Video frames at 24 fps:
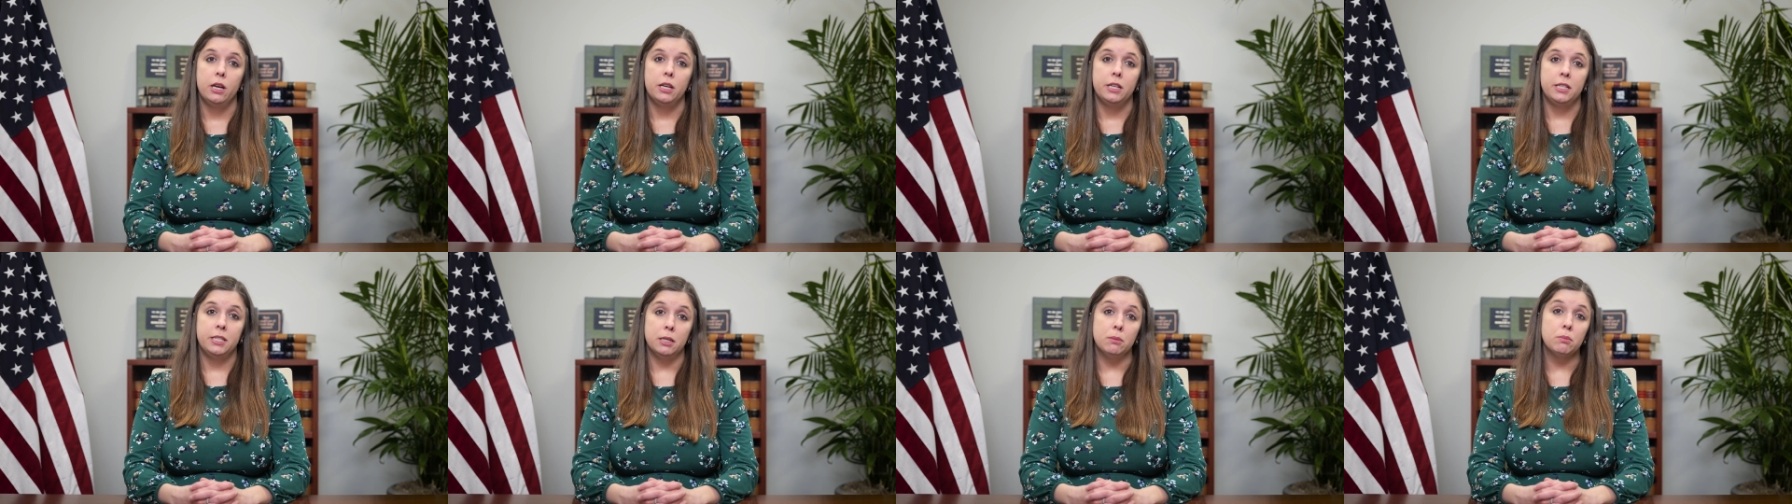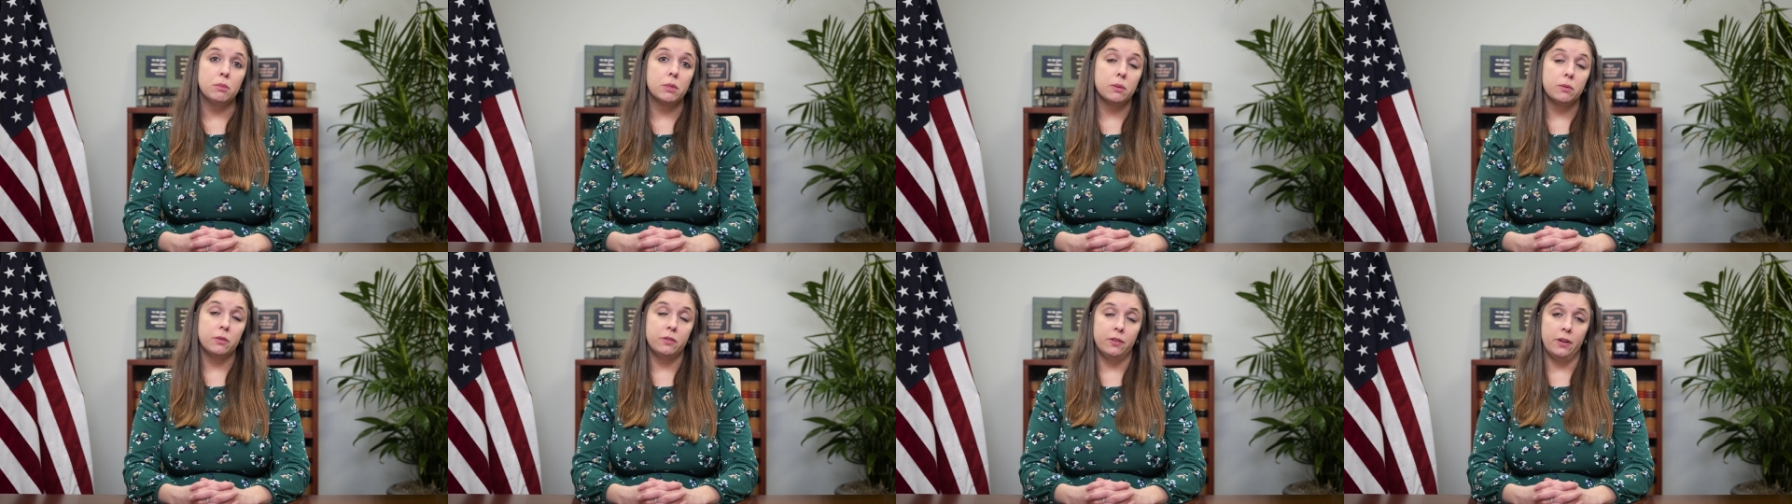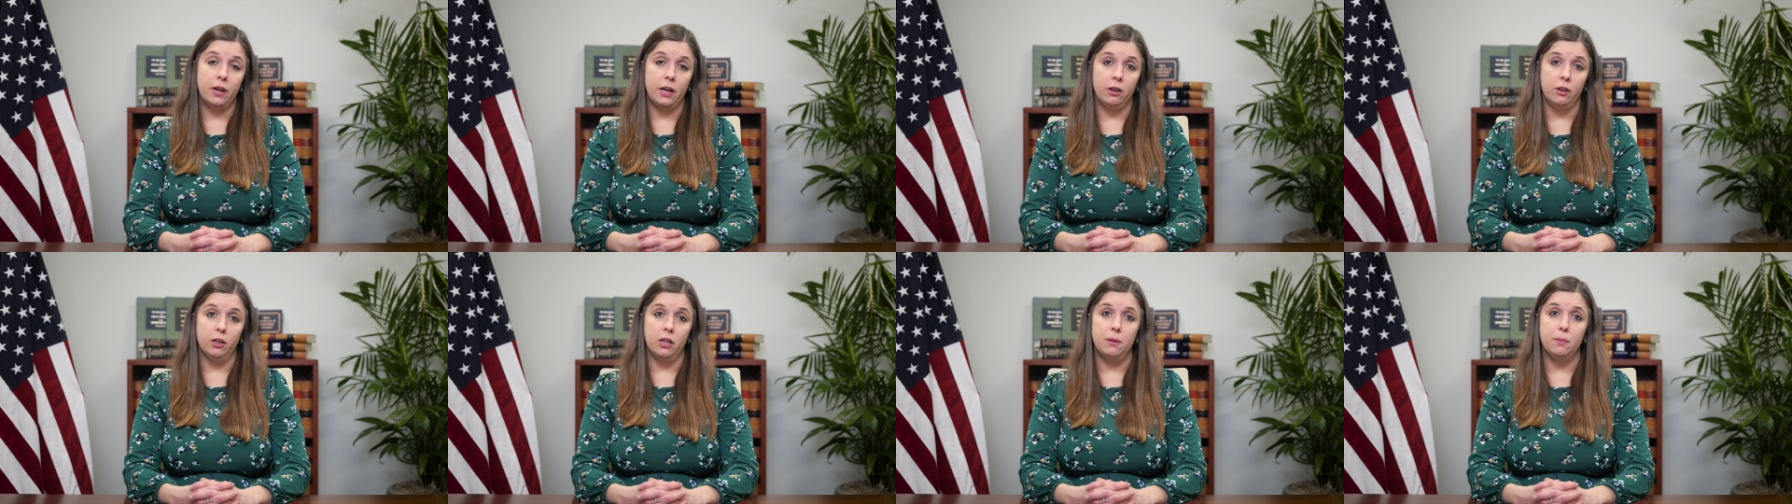Symptoms
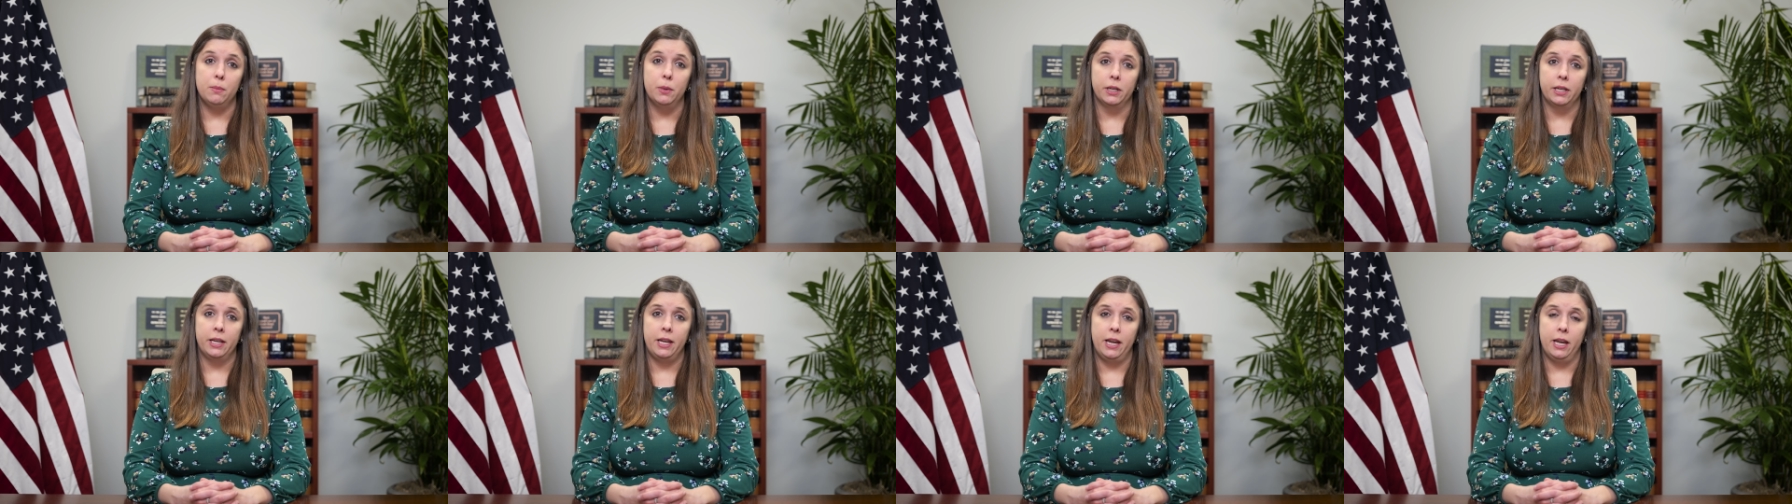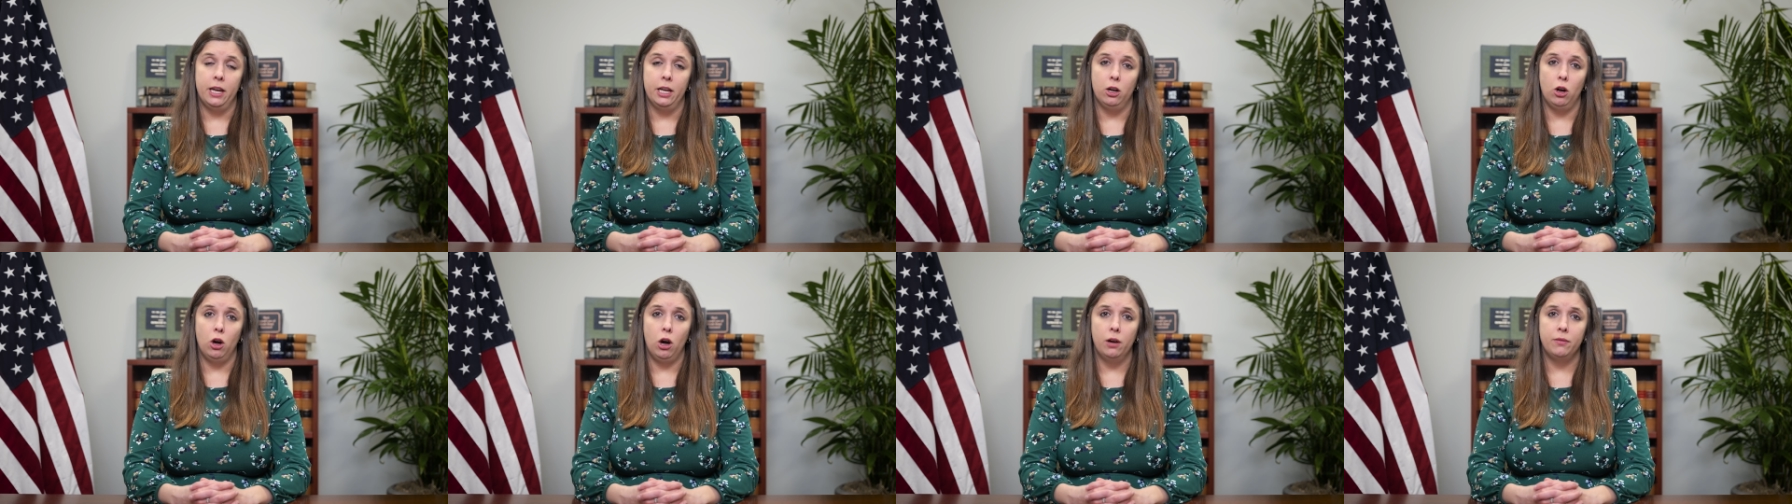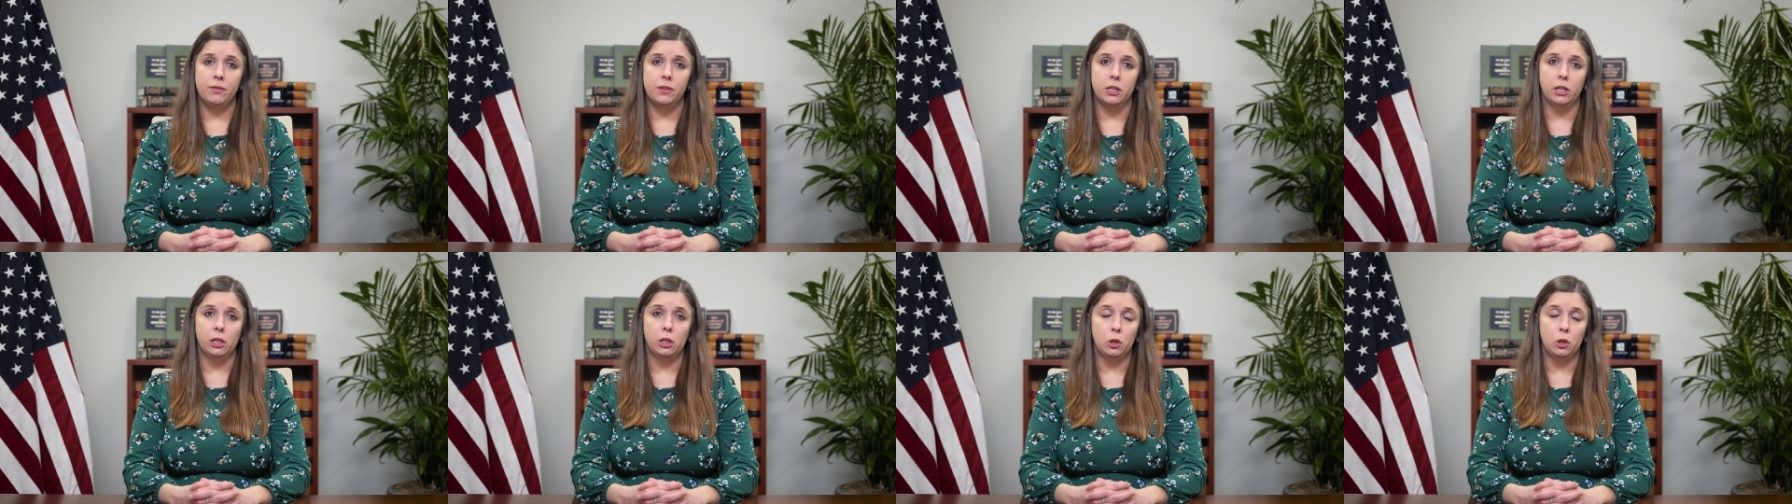vary but can often